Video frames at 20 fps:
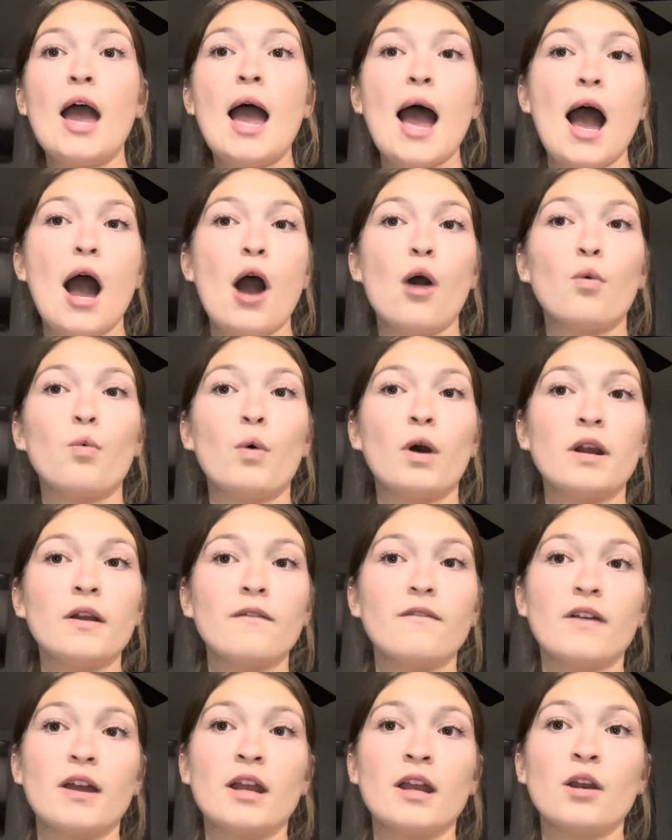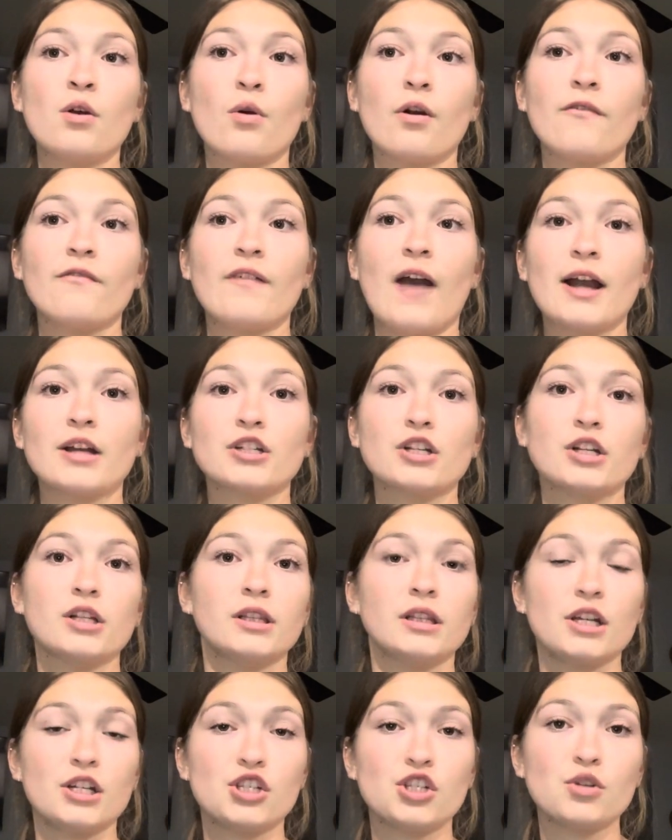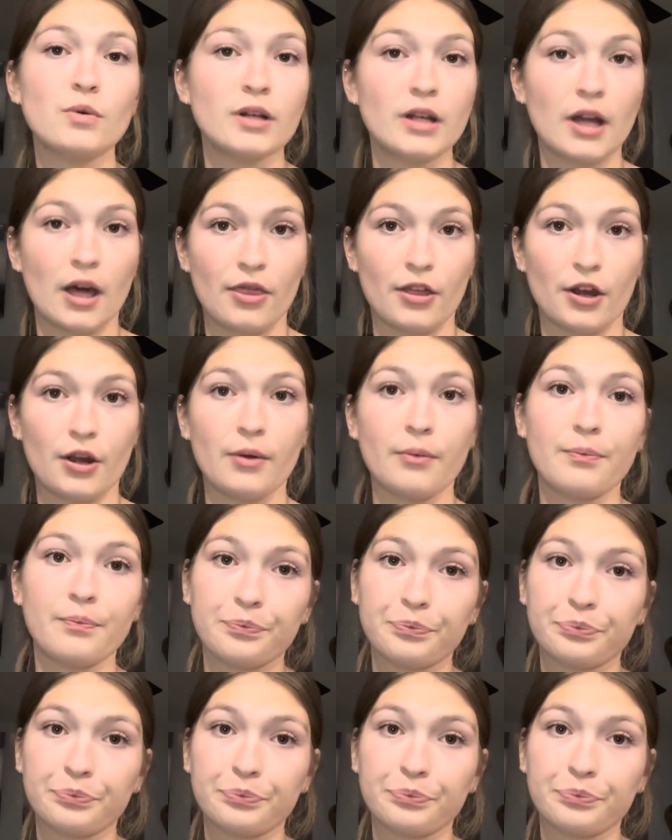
how one event or factor leads to another.